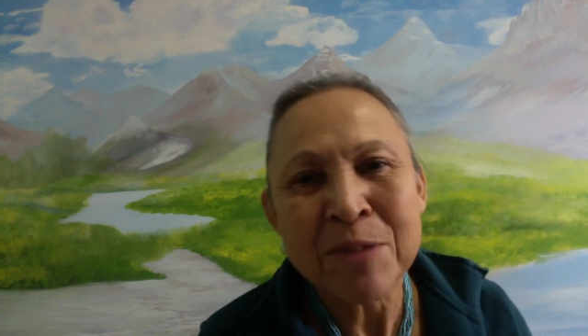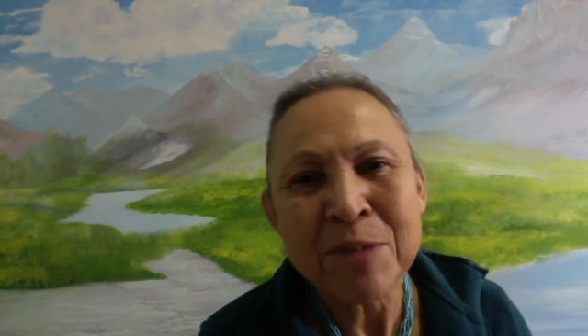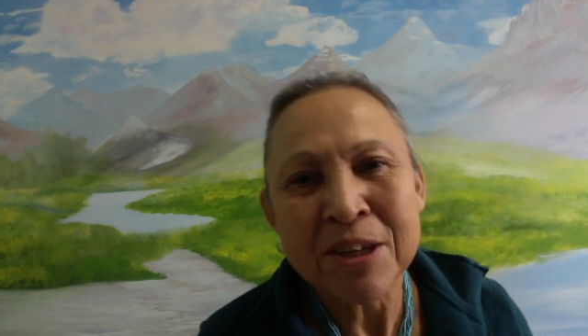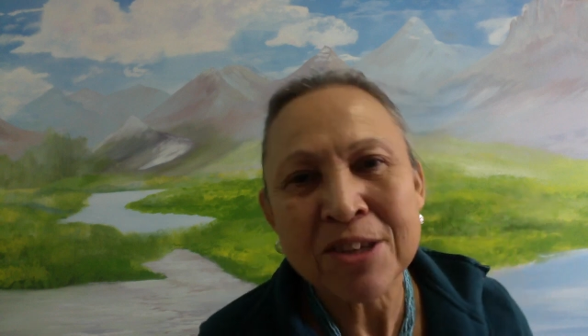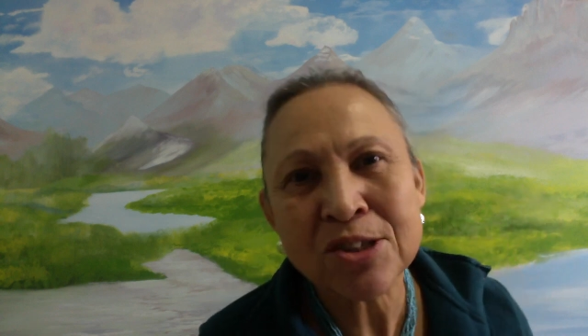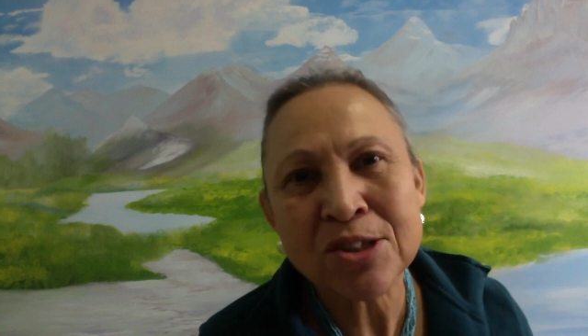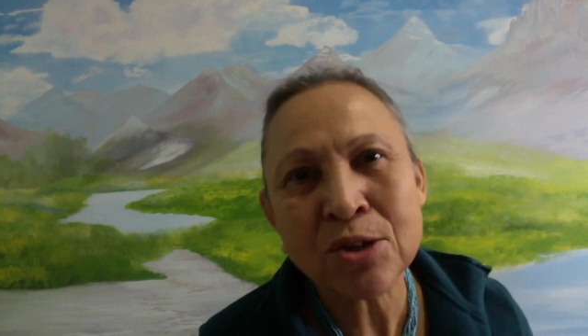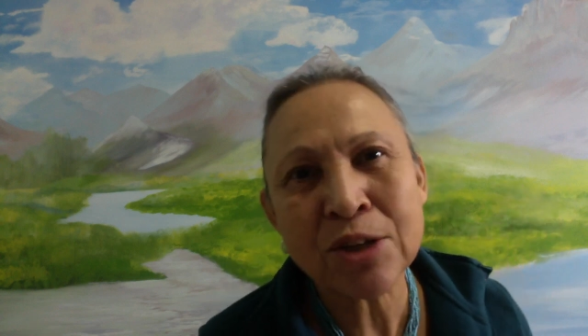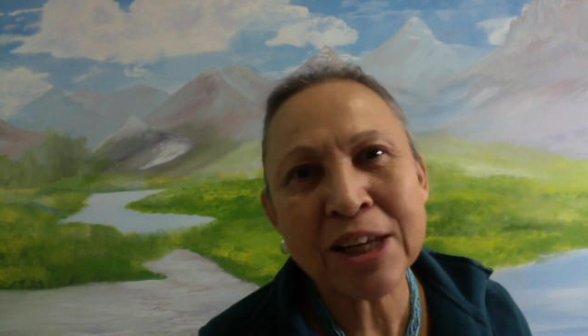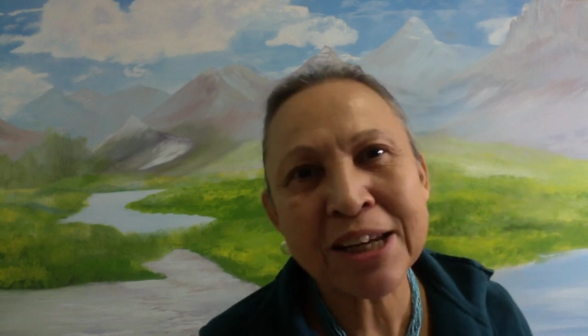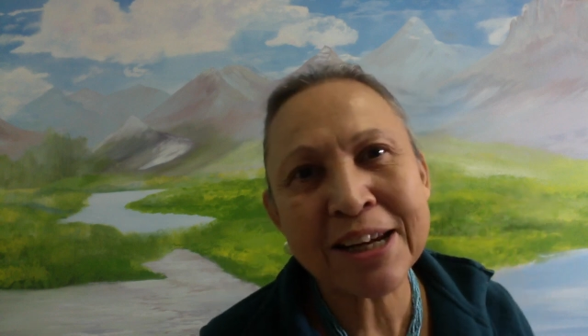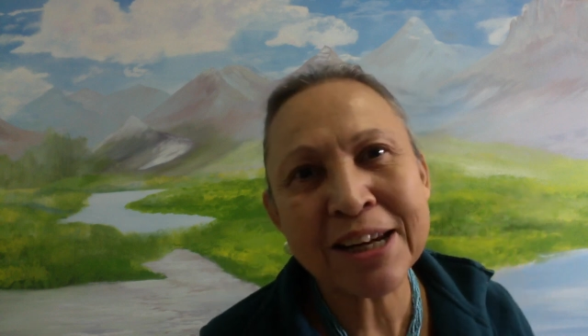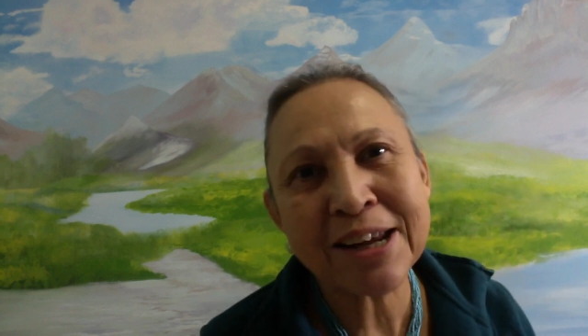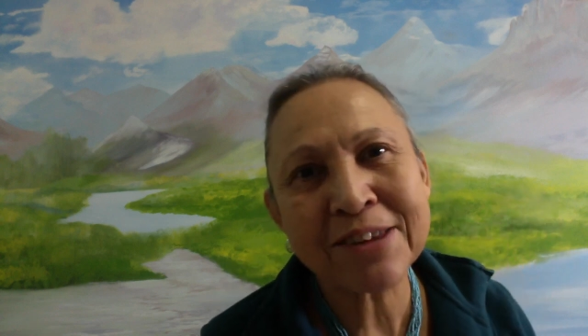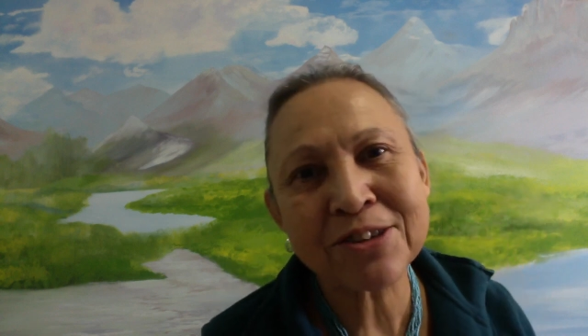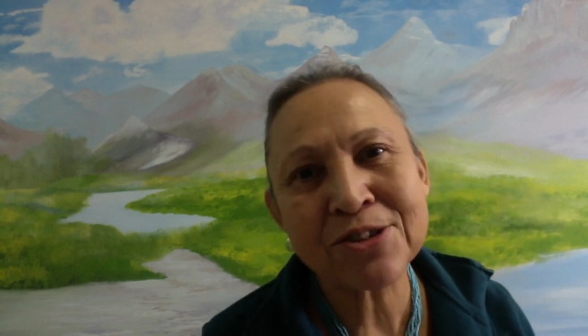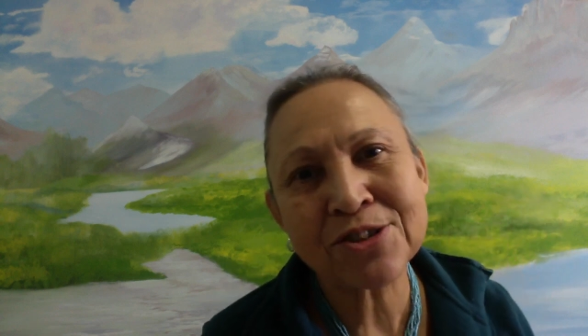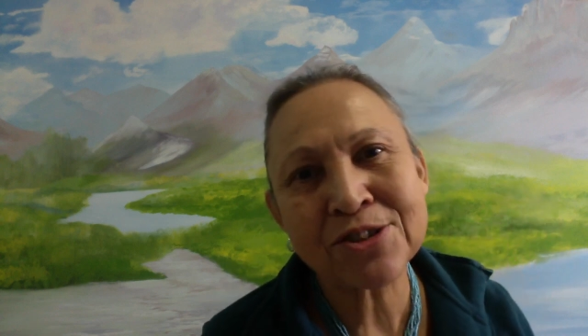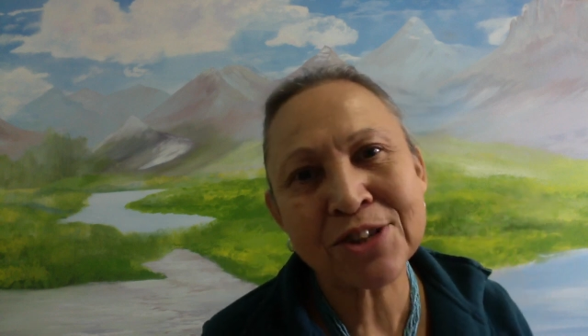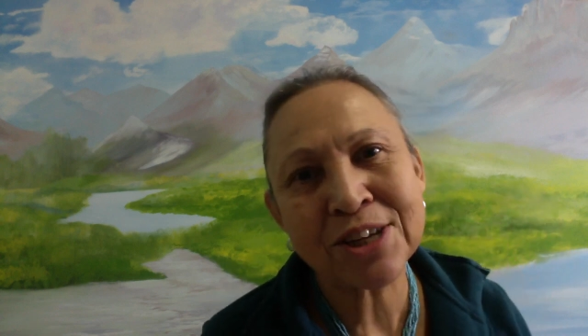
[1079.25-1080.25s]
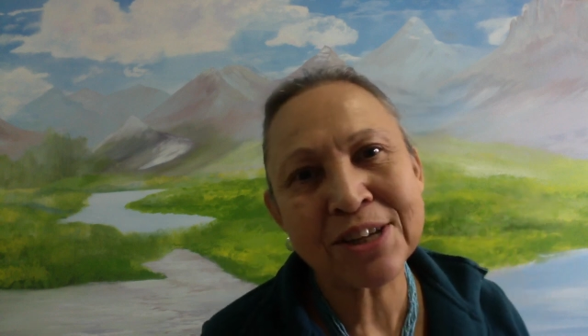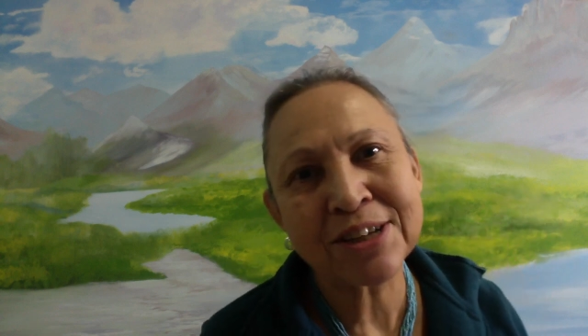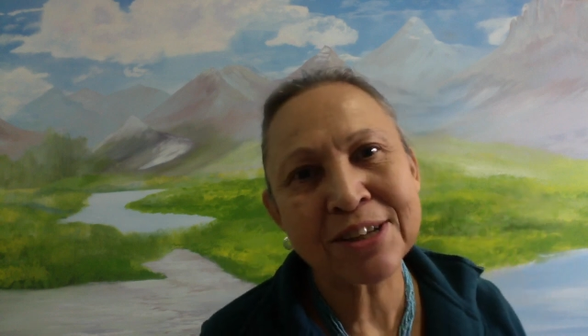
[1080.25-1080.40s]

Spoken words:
so that others can